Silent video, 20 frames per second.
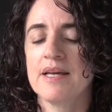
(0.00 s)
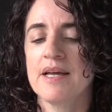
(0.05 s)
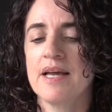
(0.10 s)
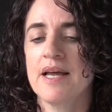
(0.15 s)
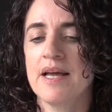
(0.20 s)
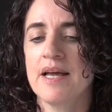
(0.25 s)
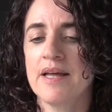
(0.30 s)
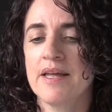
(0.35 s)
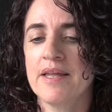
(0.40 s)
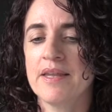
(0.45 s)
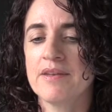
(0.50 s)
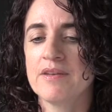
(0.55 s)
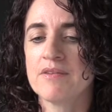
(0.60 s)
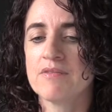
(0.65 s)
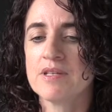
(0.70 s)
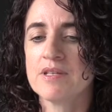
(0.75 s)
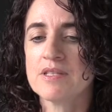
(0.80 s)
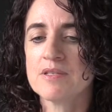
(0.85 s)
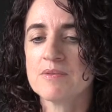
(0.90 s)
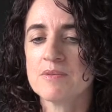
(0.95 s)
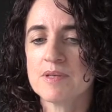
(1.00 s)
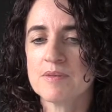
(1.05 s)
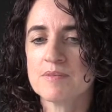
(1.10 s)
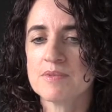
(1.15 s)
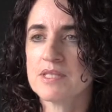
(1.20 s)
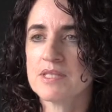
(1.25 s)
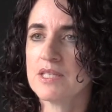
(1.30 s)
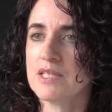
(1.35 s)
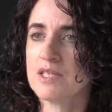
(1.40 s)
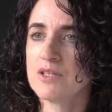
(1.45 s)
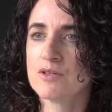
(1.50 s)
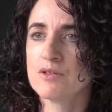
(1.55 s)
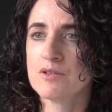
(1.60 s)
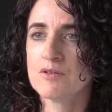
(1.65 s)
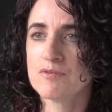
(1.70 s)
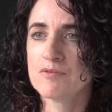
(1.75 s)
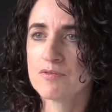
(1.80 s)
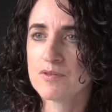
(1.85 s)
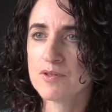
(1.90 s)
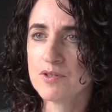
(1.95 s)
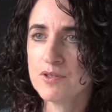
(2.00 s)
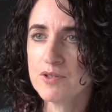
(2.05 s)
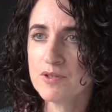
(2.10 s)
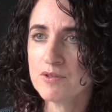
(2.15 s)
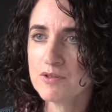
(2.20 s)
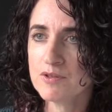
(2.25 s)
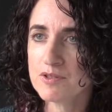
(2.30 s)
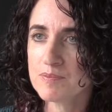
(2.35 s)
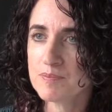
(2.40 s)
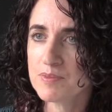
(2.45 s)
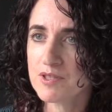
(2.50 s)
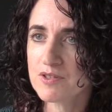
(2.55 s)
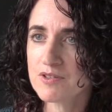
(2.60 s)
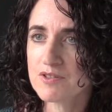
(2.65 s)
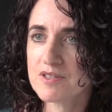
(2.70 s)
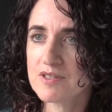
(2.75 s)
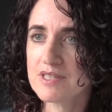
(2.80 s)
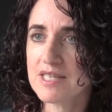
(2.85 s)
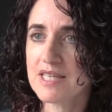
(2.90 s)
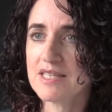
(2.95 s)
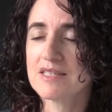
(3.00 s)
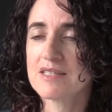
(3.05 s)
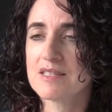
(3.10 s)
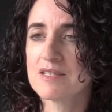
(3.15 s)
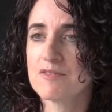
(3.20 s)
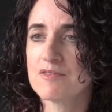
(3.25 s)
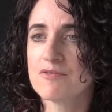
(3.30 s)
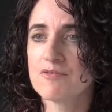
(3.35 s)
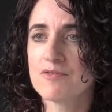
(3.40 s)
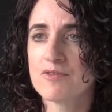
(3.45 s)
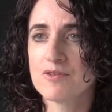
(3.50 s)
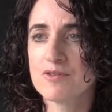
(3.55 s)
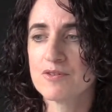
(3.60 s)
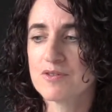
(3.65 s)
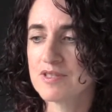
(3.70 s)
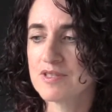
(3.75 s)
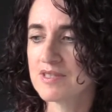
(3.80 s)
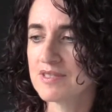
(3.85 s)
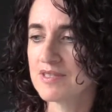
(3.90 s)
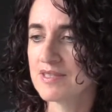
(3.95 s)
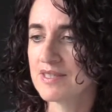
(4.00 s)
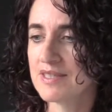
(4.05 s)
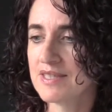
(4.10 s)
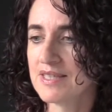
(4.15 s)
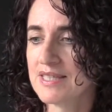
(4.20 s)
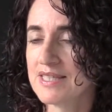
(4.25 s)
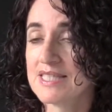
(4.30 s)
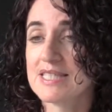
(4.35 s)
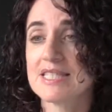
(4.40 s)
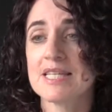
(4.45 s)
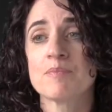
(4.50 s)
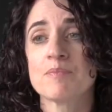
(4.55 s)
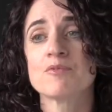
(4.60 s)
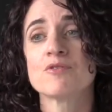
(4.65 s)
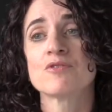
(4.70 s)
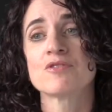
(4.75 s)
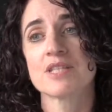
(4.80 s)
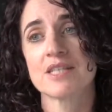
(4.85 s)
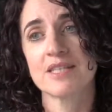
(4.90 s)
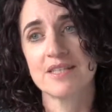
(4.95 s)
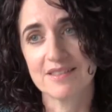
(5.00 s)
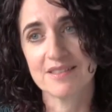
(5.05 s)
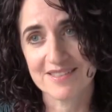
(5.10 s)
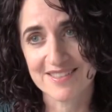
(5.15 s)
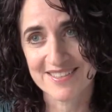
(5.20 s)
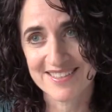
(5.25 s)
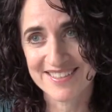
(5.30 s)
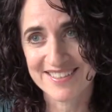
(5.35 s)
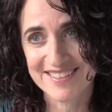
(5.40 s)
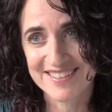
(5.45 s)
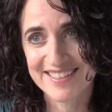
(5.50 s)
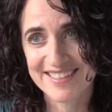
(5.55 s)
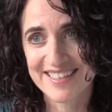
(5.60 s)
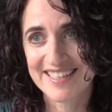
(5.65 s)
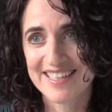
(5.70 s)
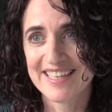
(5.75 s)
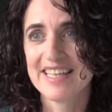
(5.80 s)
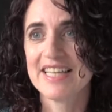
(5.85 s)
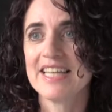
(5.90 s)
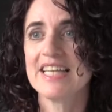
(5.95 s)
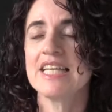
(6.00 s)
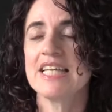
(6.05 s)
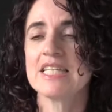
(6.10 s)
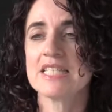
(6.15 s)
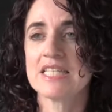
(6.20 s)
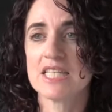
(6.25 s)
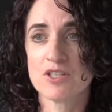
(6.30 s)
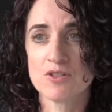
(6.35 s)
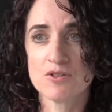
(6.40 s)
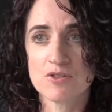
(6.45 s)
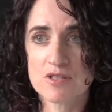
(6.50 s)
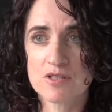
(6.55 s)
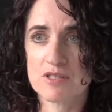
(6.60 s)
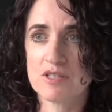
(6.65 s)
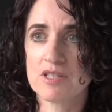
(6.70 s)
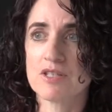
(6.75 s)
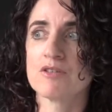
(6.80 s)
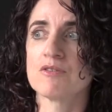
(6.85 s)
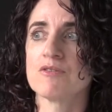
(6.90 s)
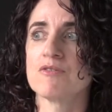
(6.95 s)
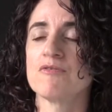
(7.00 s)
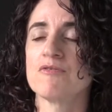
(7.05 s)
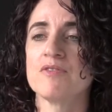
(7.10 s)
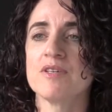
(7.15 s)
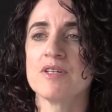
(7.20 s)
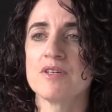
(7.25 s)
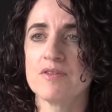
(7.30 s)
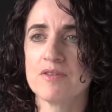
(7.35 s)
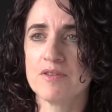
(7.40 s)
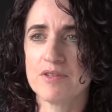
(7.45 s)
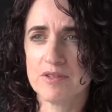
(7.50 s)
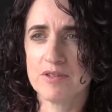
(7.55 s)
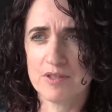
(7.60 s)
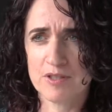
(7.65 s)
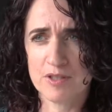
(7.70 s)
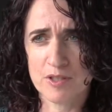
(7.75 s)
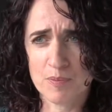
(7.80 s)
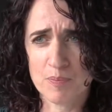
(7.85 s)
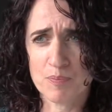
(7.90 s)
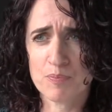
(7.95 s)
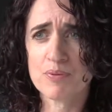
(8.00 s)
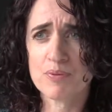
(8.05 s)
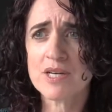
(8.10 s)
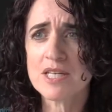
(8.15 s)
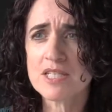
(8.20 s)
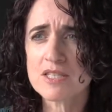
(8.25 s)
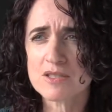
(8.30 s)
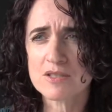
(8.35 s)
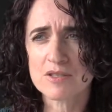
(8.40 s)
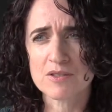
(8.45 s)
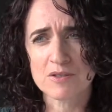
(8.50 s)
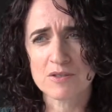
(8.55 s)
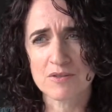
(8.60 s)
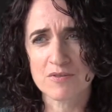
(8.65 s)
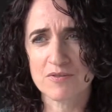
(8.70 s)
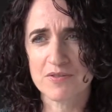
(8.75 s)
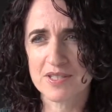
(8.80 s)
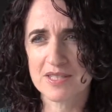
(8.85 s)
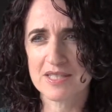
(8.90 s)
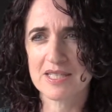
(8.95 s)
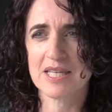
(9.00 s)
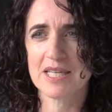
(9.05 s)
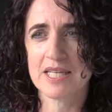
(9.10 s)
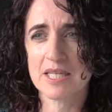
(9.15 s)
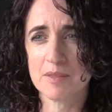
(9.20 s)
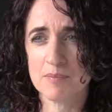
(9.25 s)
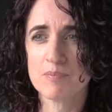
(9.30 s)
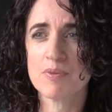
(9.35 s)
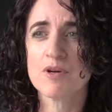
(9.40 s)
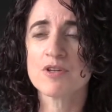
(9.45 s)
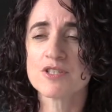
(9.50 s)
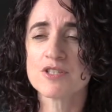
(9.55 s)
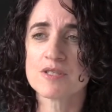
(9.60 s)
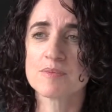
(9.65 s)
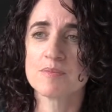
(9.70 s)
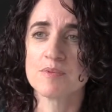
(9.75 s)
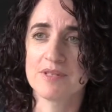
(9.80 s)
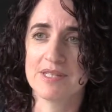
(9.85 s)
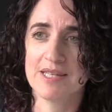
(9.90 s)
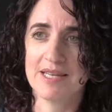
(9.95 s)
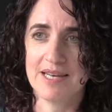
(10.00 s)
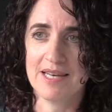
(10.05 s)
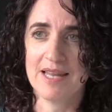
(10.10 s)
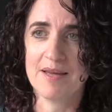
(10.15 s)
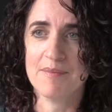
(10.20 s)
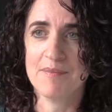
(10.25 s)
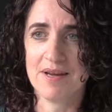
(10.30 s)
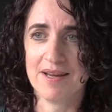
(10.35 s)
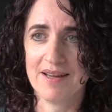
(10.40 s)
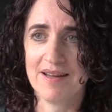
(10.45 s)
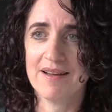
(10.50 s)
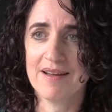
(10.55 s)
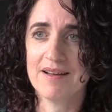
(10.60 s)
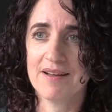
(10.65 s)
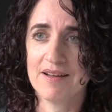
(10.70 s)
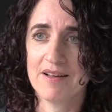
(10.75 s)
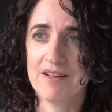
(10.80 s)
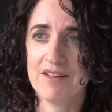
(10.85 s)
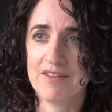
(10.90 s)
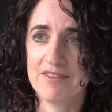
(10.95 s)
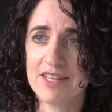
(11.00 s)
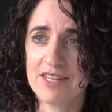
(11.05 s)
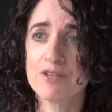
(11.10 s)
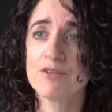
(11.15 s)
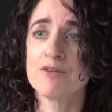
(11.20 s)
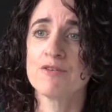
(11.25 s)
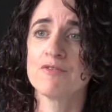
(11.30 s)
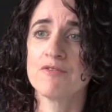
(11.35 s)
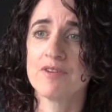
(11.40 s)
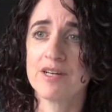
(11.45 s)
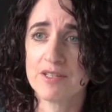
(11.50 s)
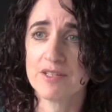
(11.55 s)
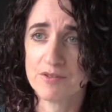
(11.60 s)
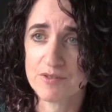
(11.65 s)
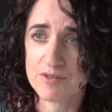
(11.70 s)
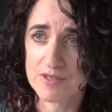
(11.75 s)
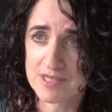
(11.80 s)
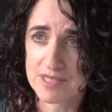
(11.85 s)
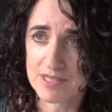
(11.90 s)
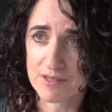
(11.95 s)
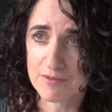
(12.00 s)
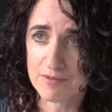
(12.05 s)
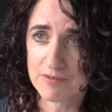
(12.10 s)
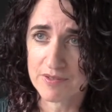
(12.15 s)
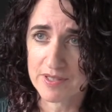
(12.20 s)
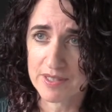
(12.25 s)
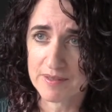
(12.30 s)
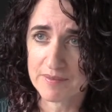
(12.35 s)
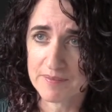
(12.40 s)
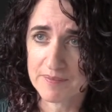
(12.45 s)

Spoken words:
And the reason why I'm saying good for you is because that's the first step to change, is that you're starting to feel the pressure of this like impossible dilemma that you find yourself in.